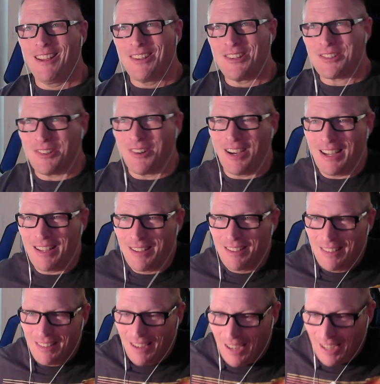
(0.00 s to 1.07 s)
So I
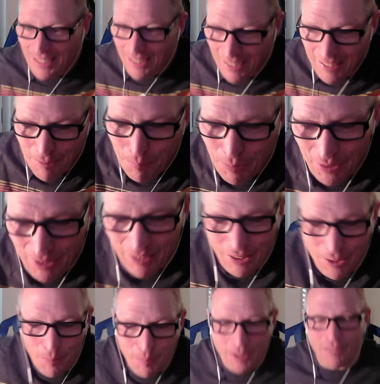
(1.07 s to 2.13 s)
I kind of put a
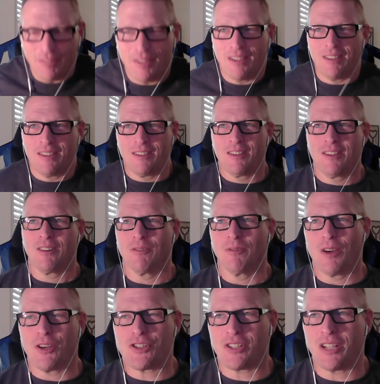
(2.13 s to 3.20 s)
little bit of a
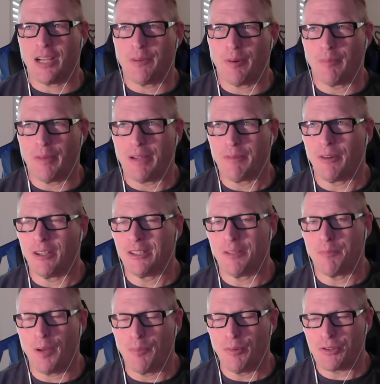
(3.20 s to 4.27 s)
rush job on my on the
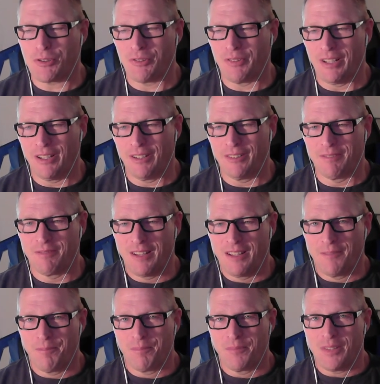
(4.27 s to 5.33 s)
publisher there.
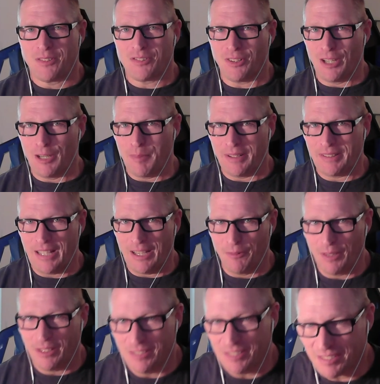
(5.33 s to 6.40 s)
Sorry about that,
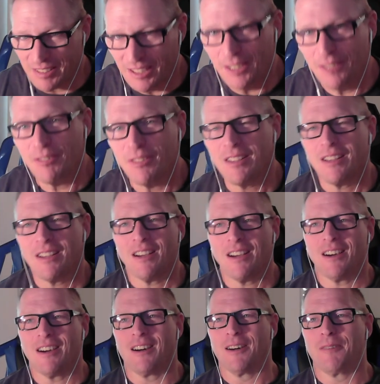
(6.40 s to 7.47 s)
Rhett and Steve.
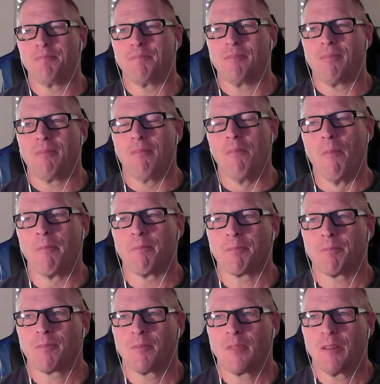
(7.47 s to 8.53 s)
Um,
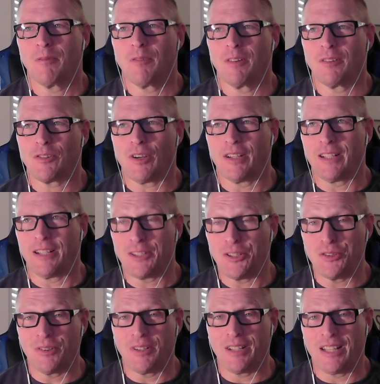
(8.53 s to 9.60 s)
try not to
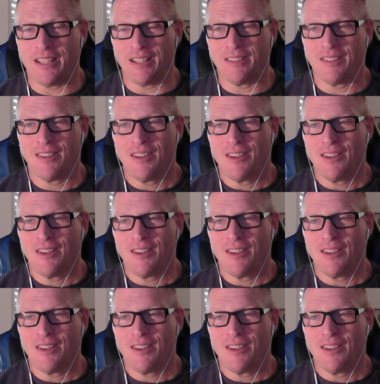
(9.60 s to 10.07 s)
do it again.